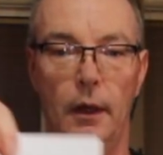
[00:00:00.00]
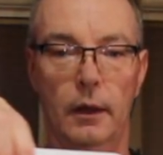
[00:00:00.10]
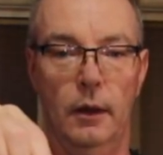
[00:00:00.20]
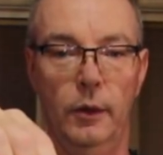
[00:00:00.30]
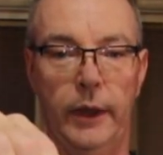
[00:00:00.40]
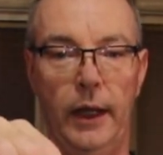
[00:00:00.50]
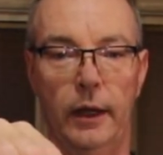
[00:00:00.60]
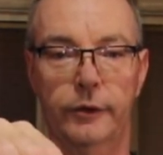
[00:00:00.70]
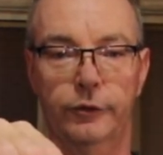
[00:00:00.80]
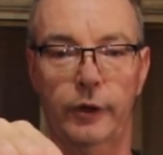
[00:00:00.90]
Okay,
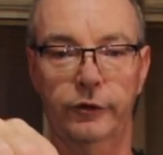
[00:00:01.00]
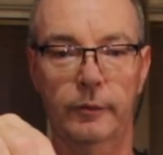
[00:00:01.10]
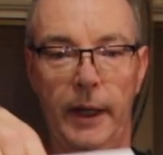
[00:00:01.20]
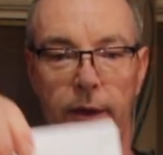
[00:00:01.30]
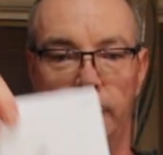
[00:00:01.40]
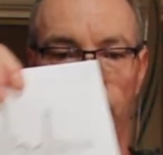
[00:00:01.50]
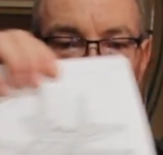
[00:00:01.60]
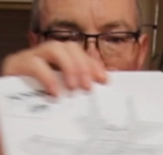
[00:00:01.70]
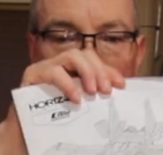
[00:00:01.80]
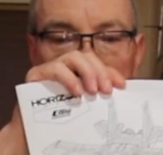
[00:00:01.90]
our instruction manual was
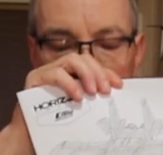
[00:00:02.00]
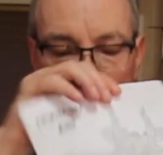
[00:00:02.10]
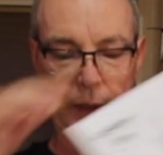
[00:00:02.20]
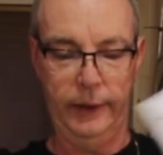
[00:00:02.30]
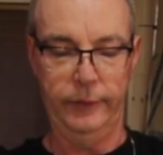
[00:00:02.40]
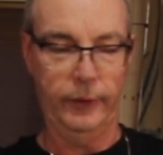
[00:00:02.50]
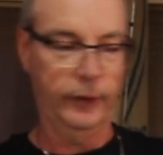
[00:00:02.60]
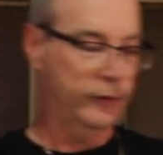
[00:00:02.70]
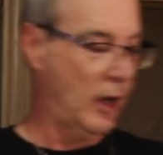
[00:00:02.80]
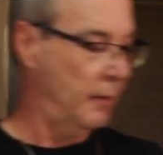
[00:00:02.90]
put right into
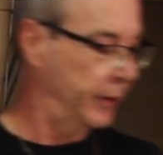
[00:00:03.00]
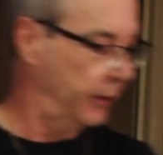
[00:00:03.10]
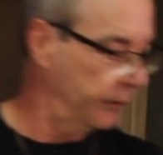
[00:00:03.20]
the top here.